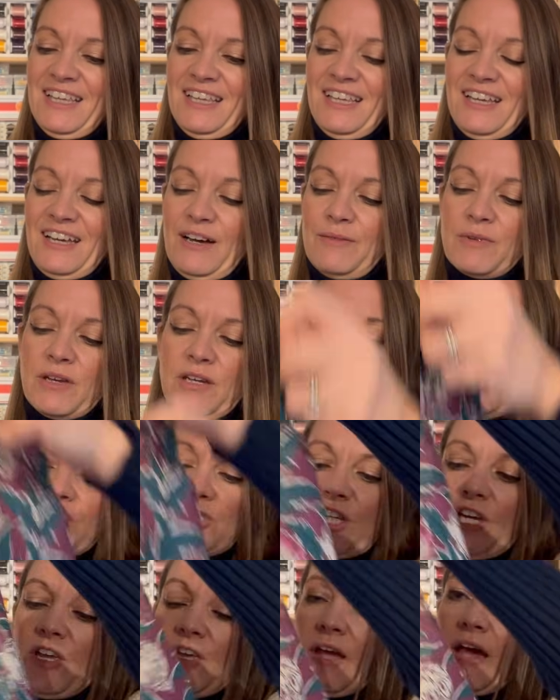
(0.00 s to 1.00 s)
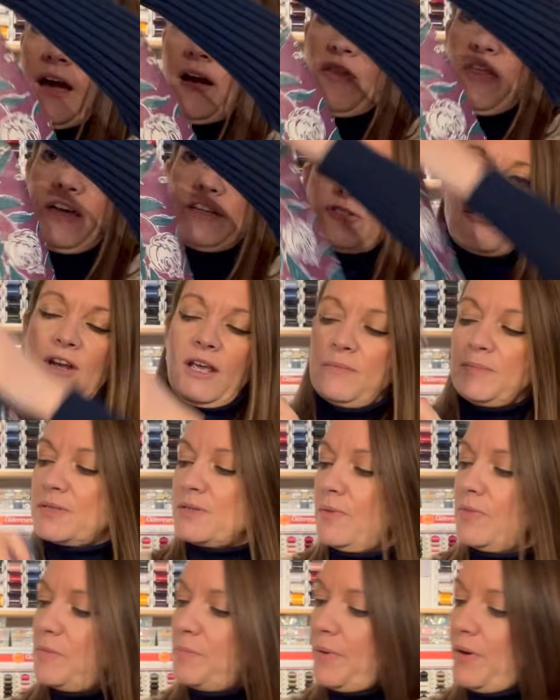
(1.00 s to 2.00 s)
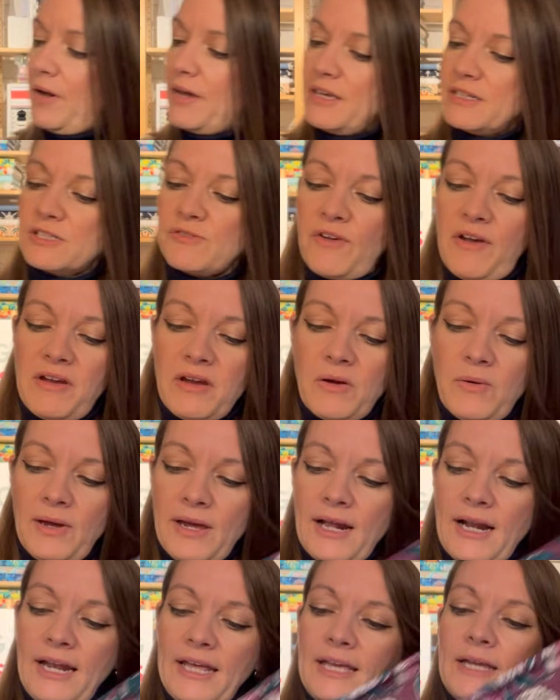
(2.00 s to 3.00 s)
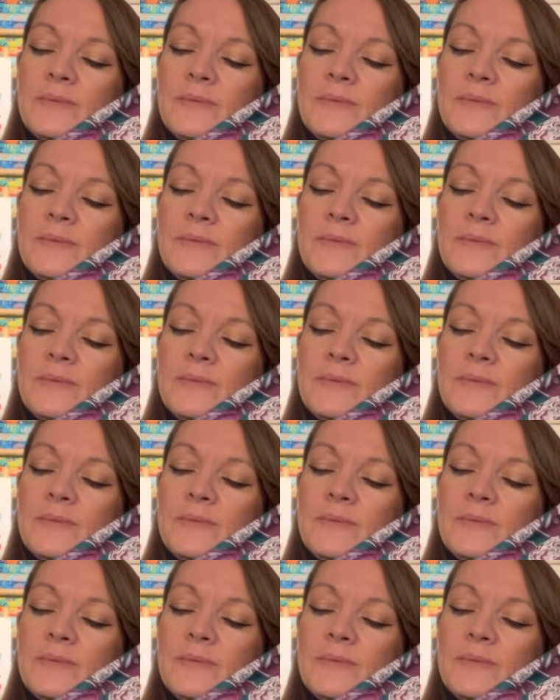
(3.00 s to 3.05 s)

I'm going to show you how that drapes on the bias very quickly.